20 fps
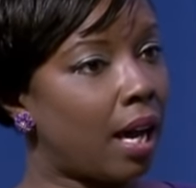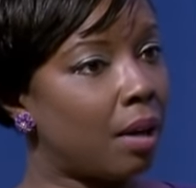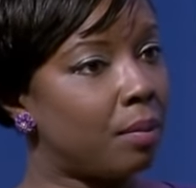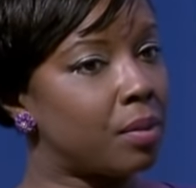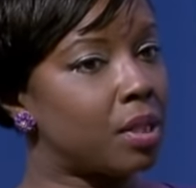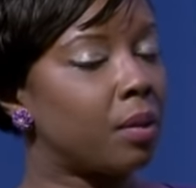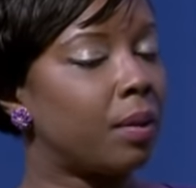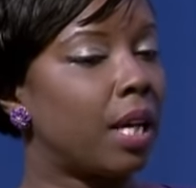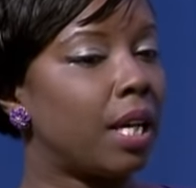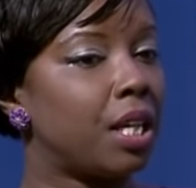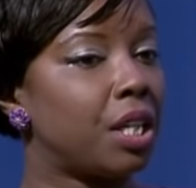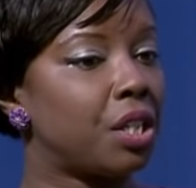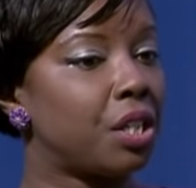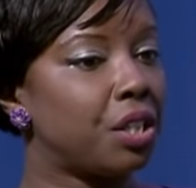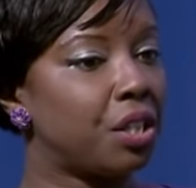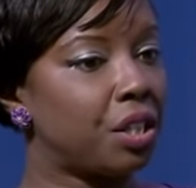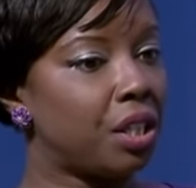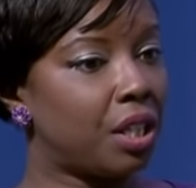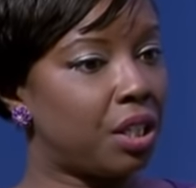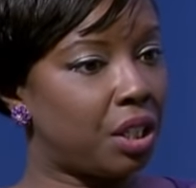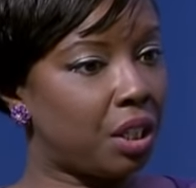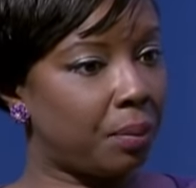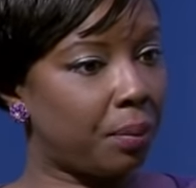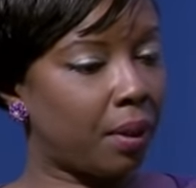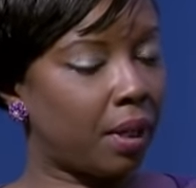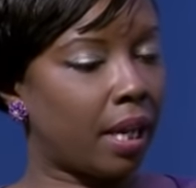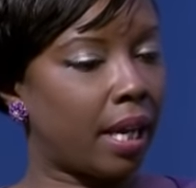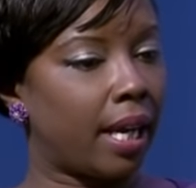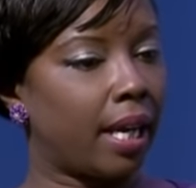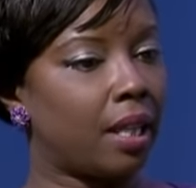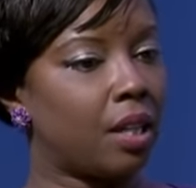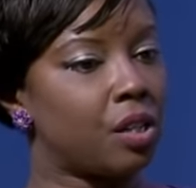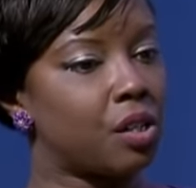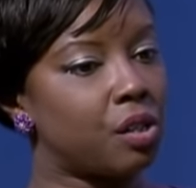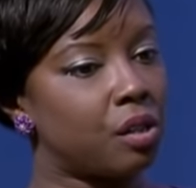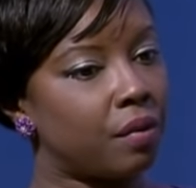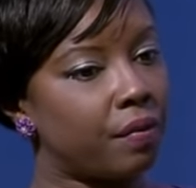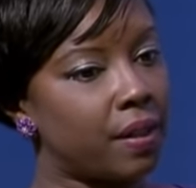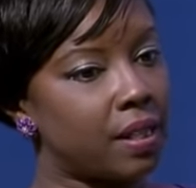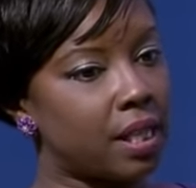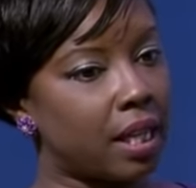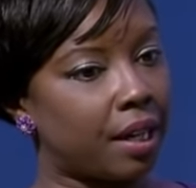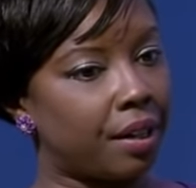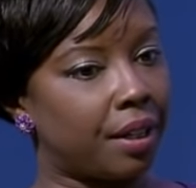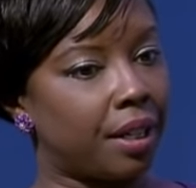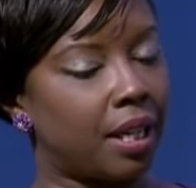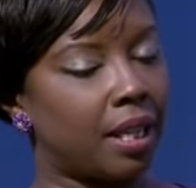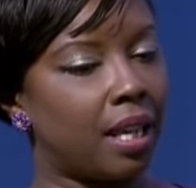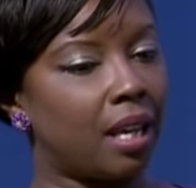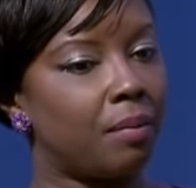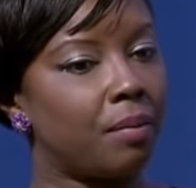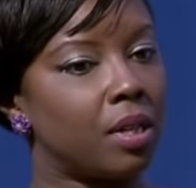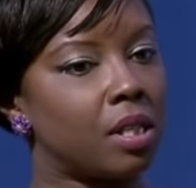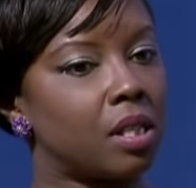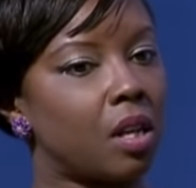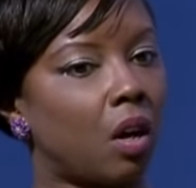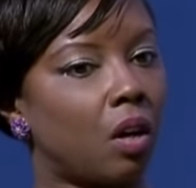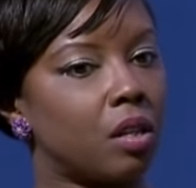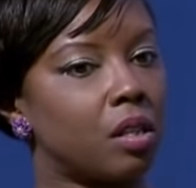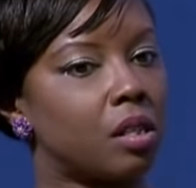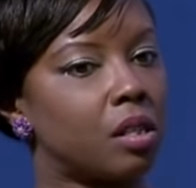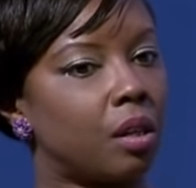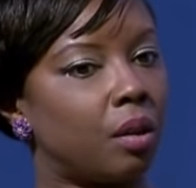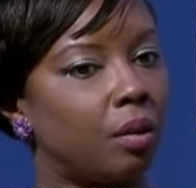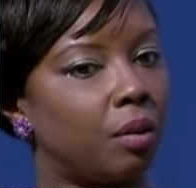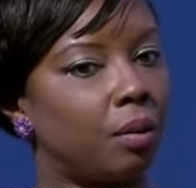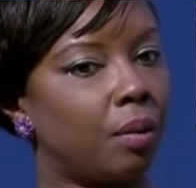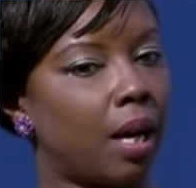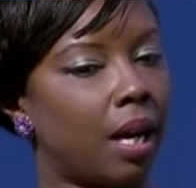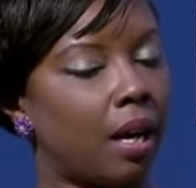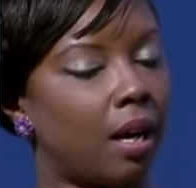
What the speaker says: So in addition to the GPA, the service area, they must also,